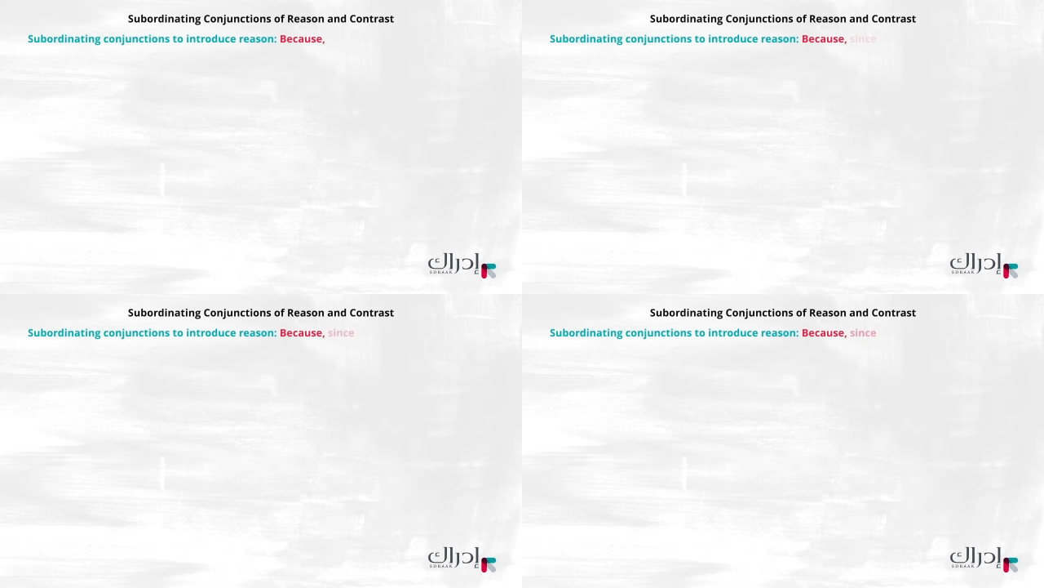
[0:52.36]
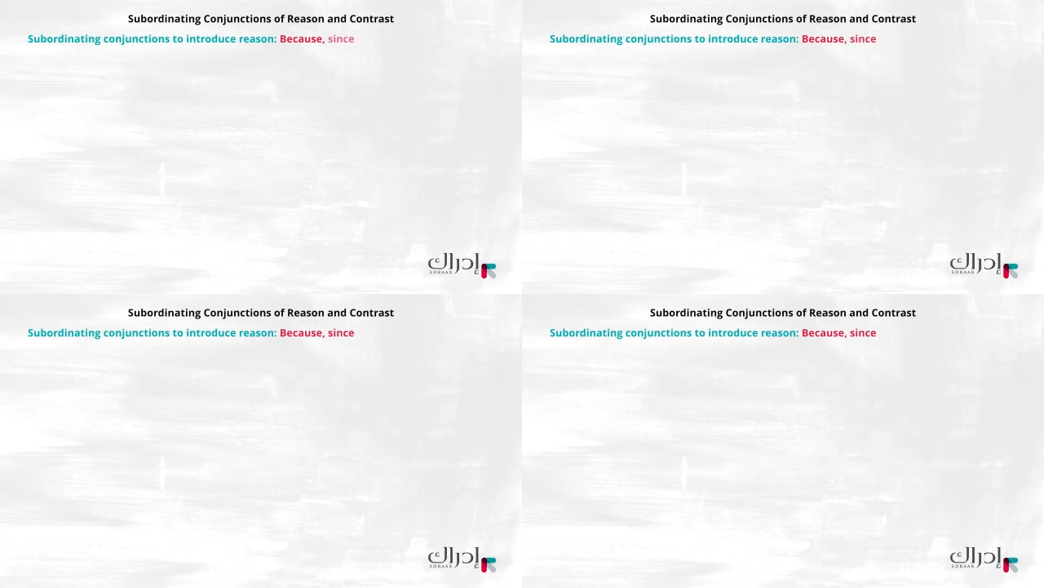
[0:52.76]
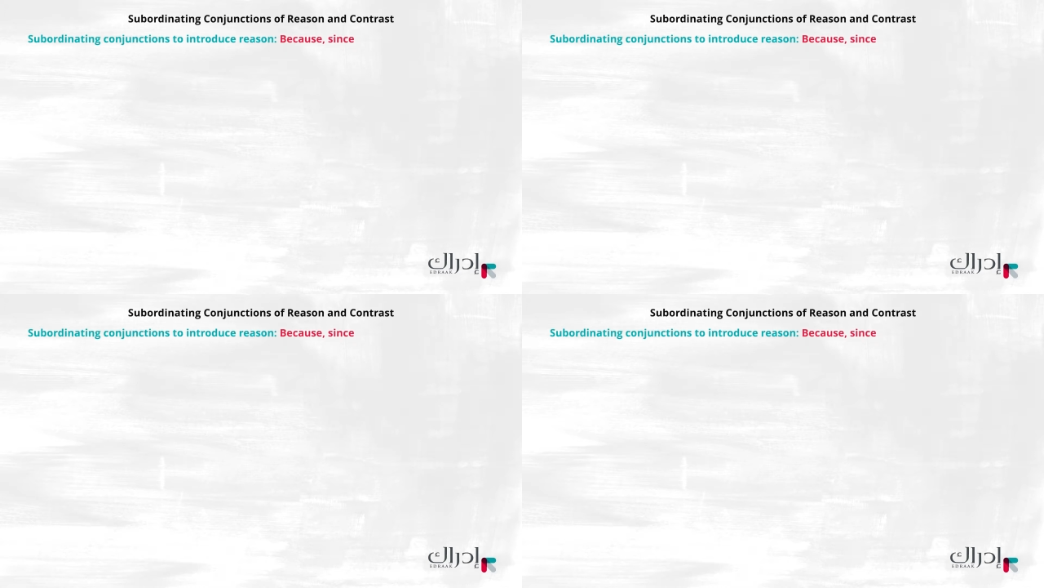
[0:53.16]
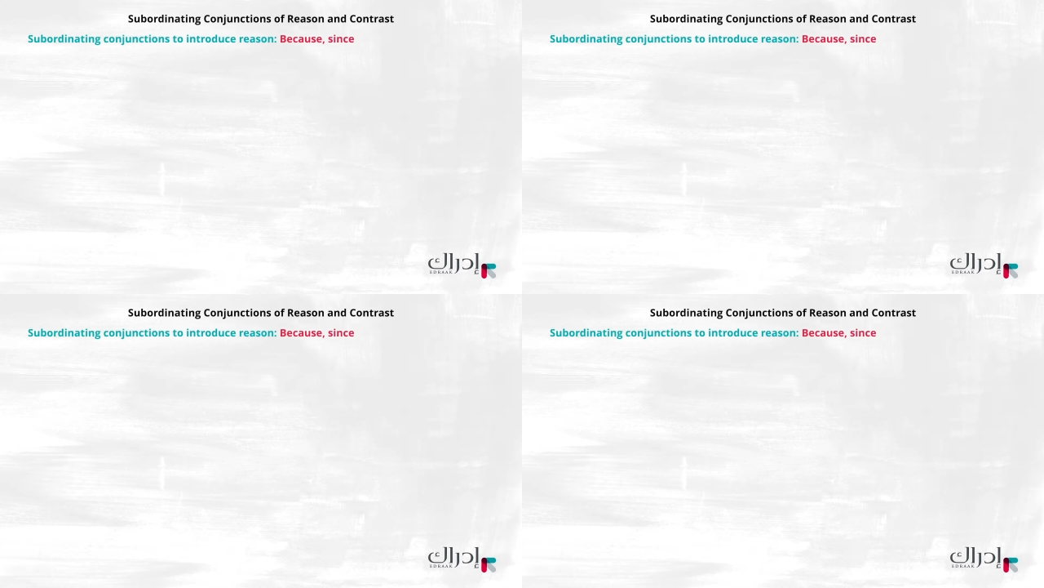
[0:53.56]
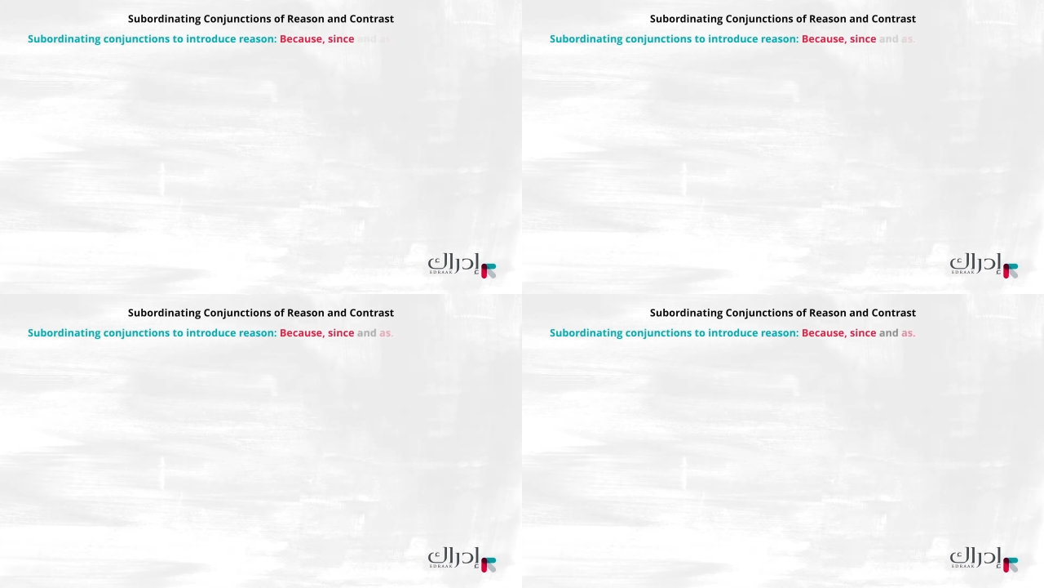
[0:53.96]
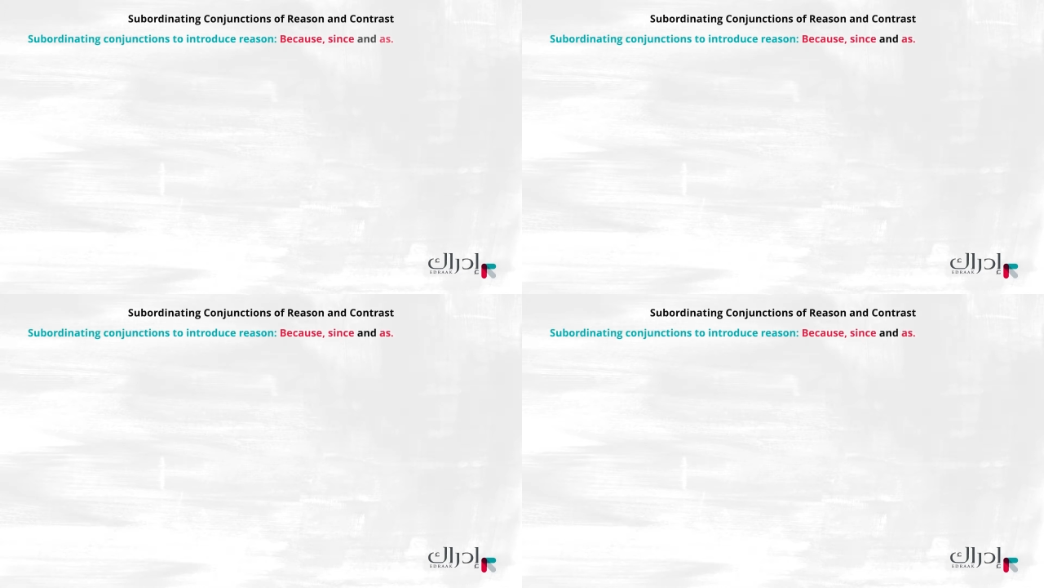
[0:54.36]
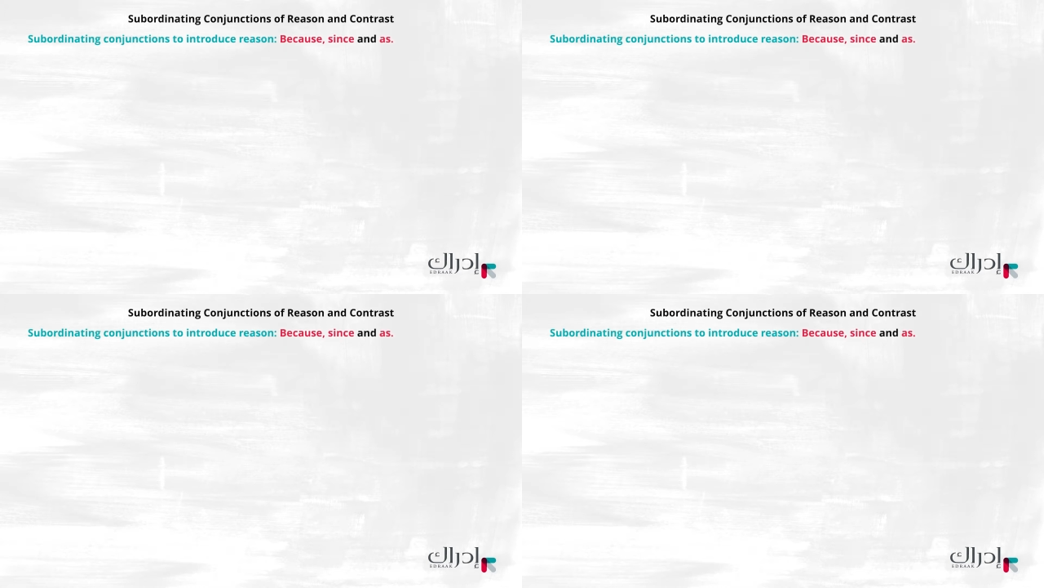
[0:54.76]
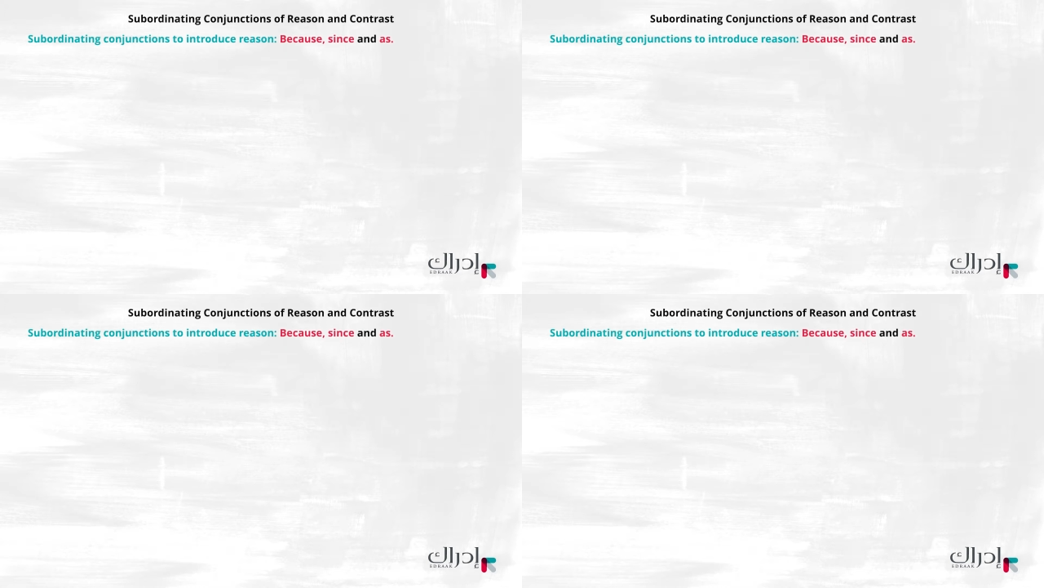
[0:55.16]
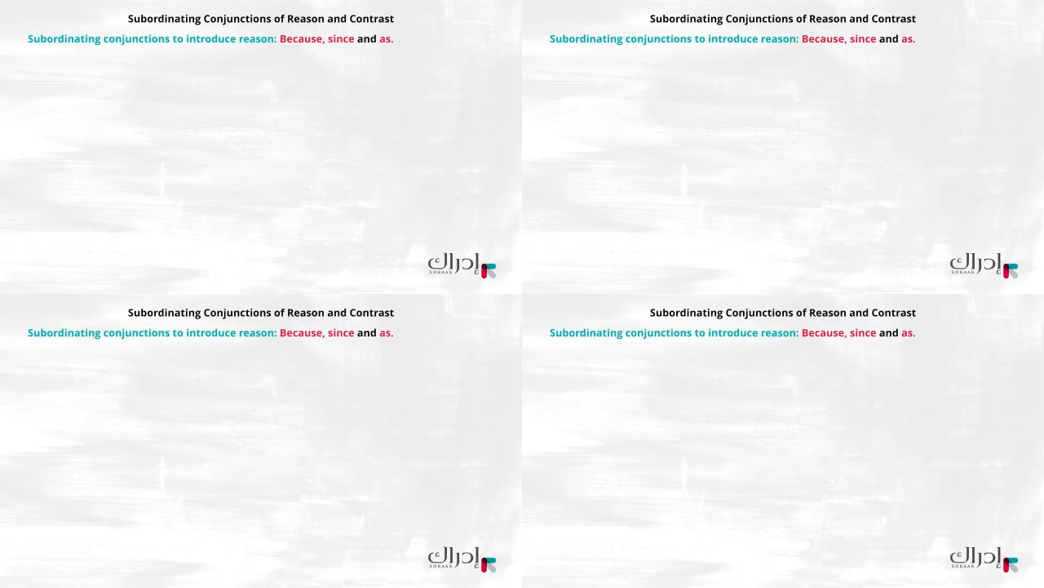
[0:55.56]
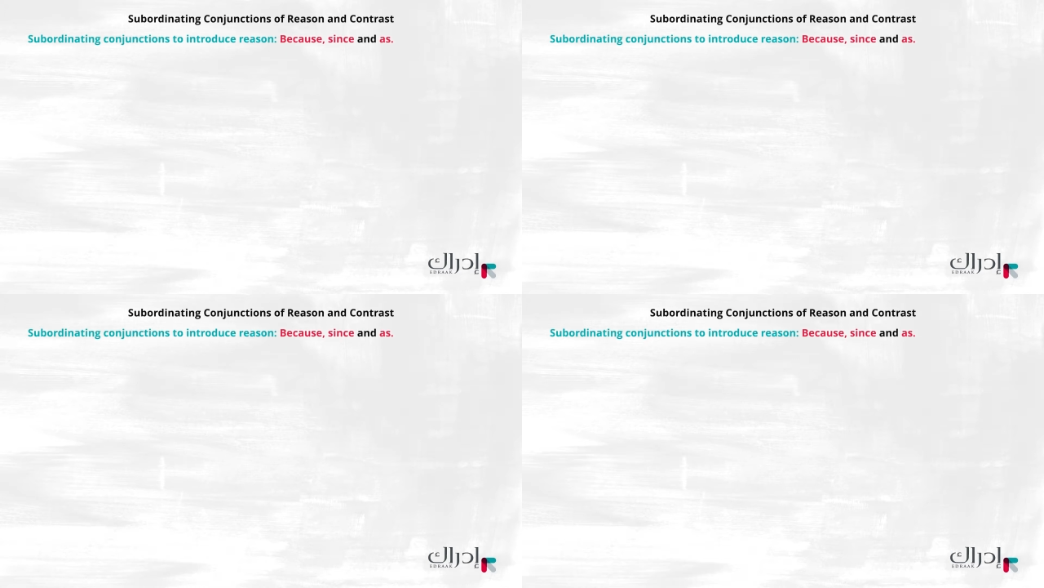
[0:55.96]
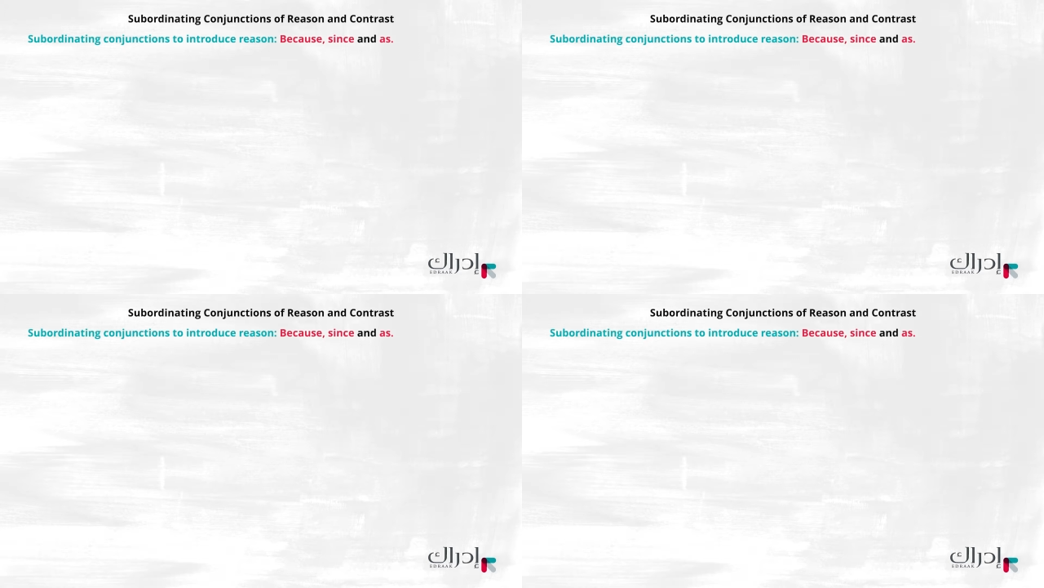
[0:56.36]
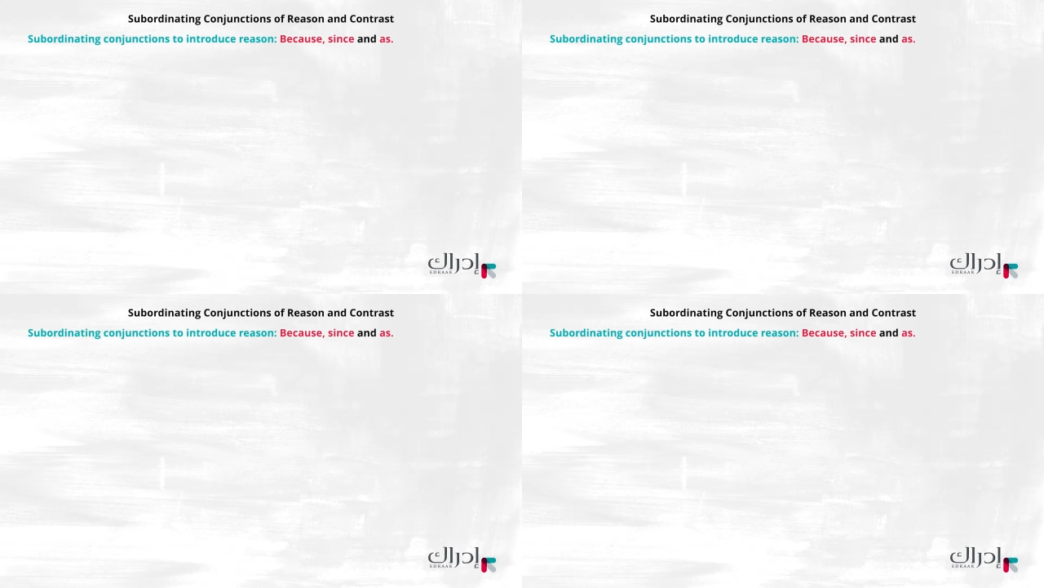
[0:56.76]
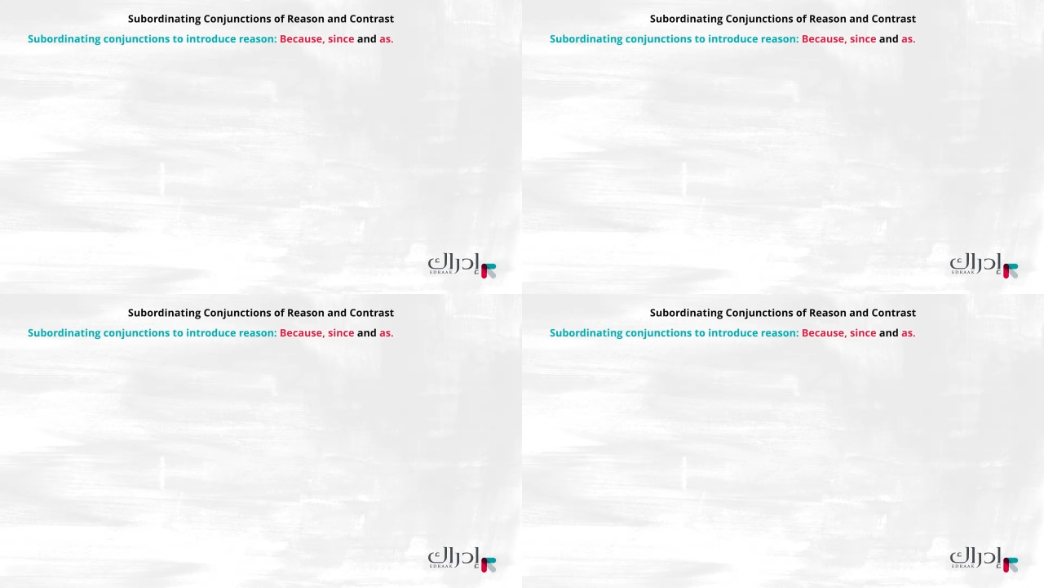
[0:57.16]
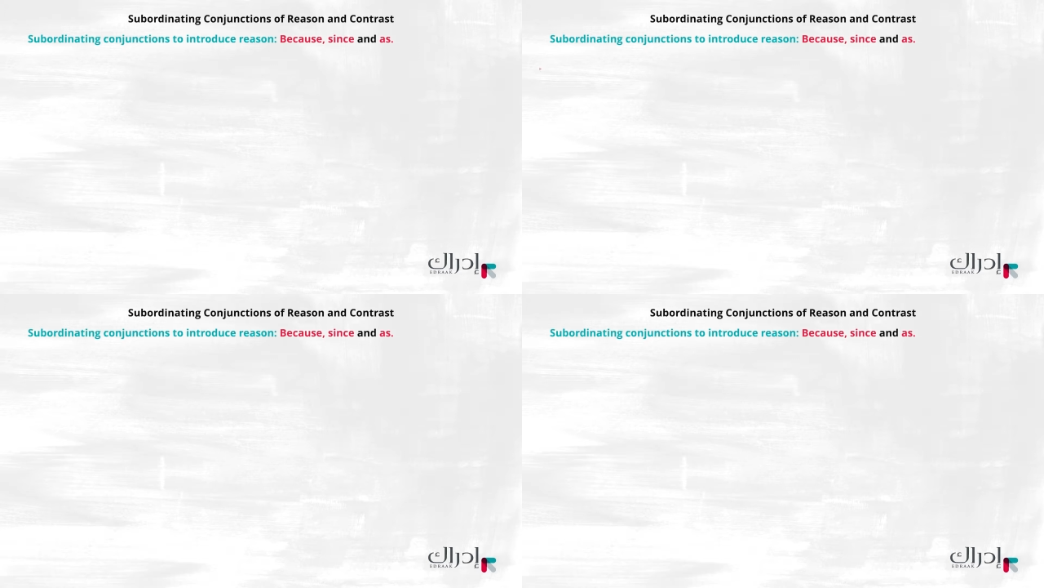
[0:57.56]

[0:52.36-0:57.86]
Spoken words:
(no speaker visible)